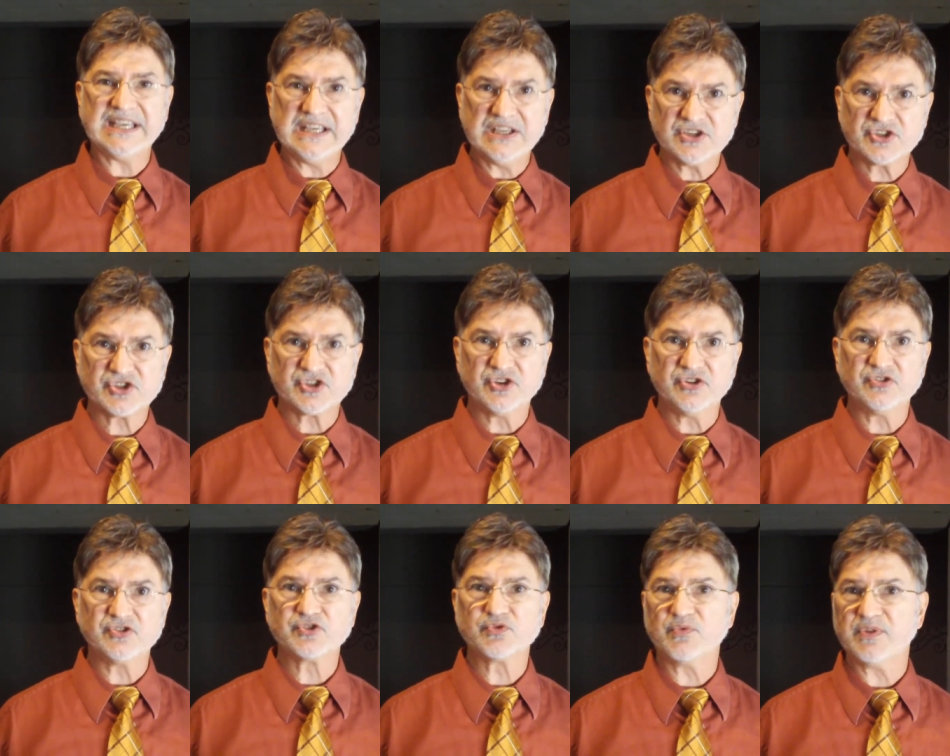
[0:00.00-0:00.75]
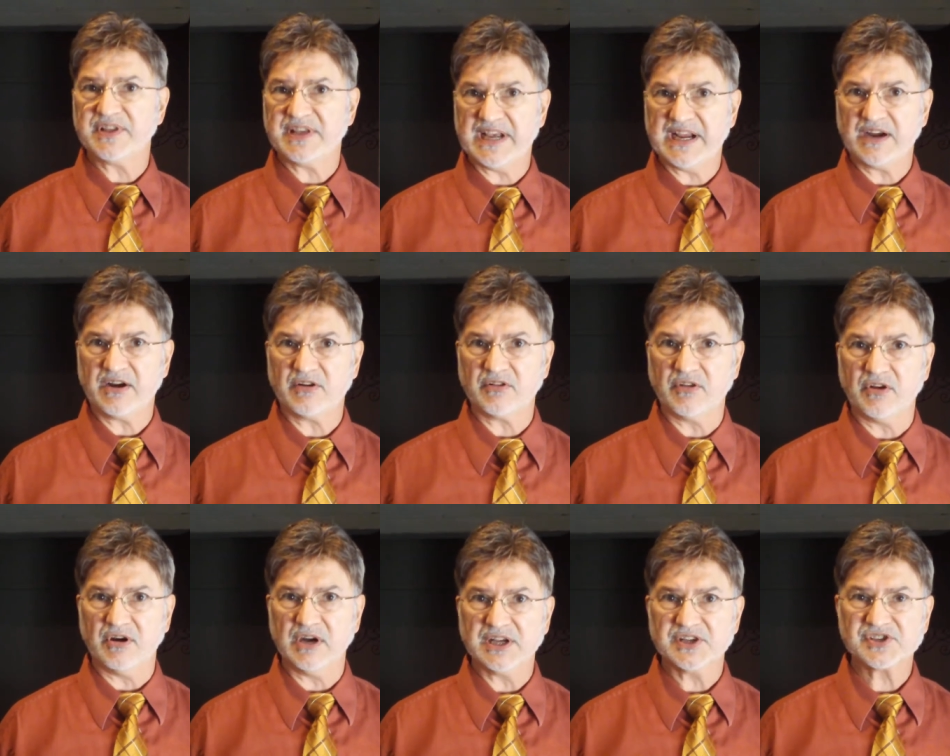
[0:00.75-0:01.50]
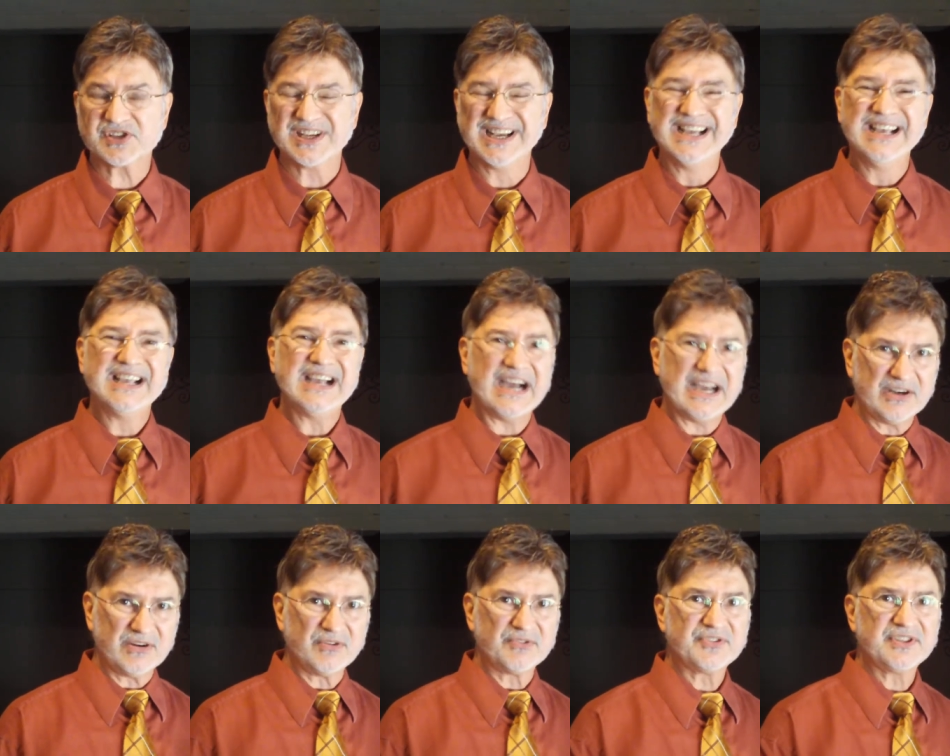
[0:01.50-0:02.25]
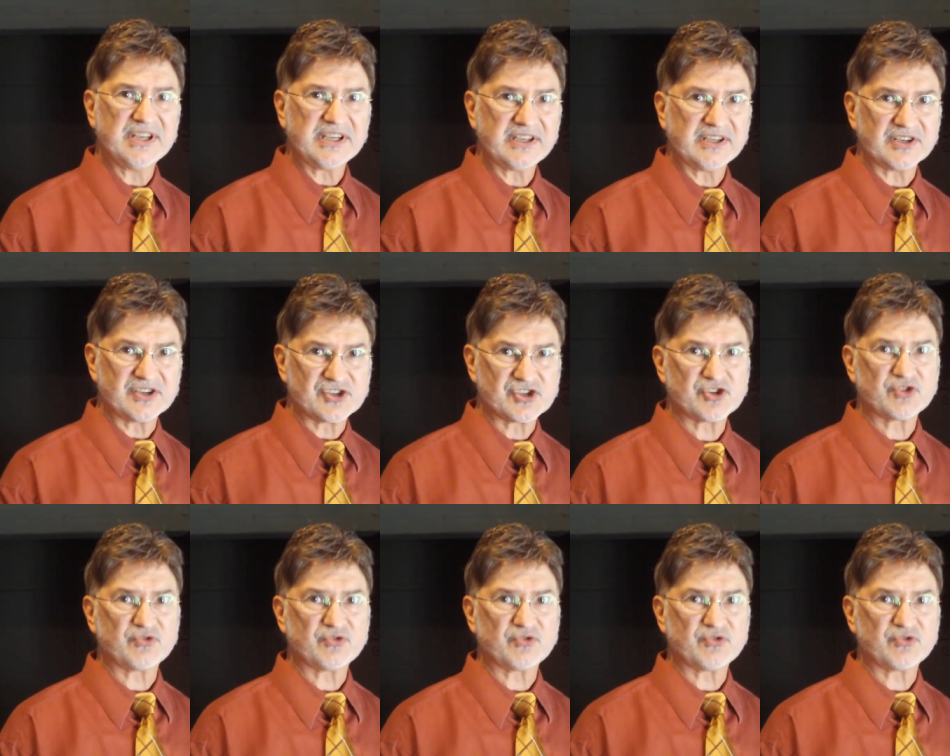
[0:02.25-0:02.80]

issues with hair loss. I don't think it is a